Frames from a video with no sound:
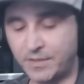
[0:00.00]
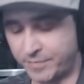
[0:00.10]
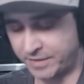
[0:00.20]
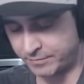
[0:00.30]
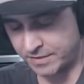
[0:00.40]

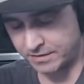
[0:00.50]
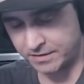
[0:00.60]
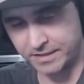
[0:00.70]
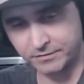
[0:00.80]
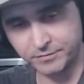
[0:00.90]
I'm hitting my
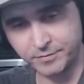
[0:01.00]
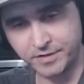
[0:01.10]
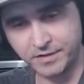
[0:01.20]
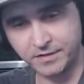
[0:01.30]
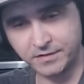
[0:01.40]
leg with
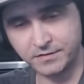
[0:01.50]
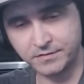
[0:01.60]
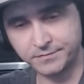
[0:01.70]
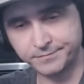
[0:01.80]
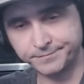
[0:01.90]
my hand.